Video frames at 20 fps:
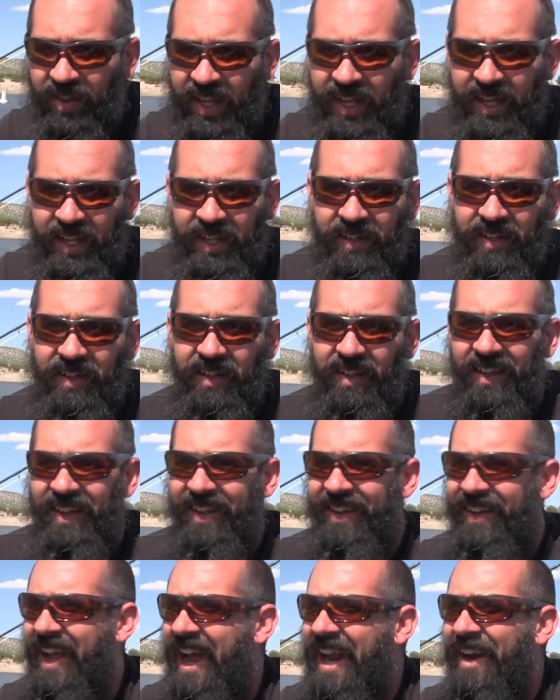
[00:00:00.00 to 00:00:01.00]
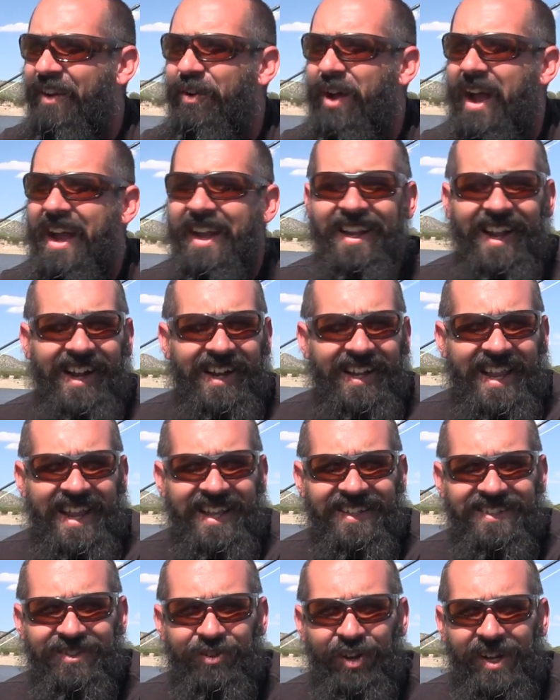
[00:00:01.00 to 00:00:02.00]
late. I
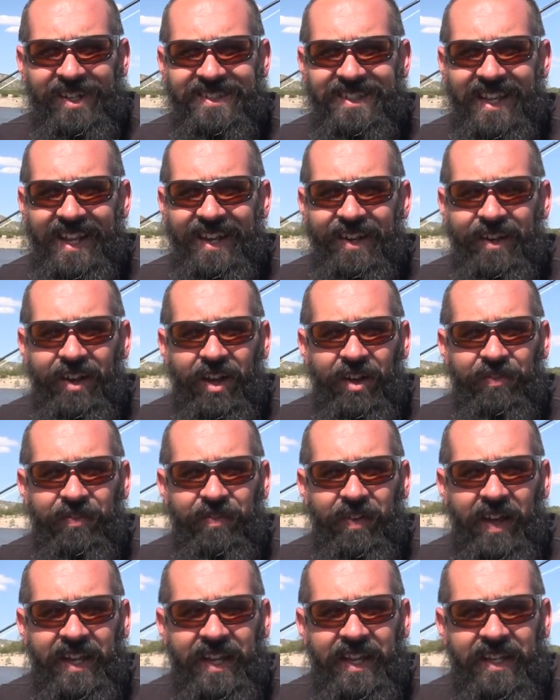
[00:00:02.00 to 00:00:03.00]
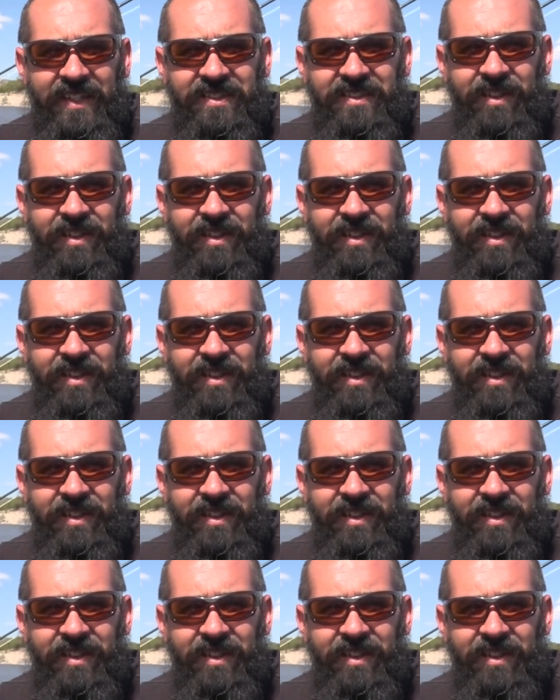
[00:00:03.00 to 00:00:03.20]
can't stress that enough, I guess,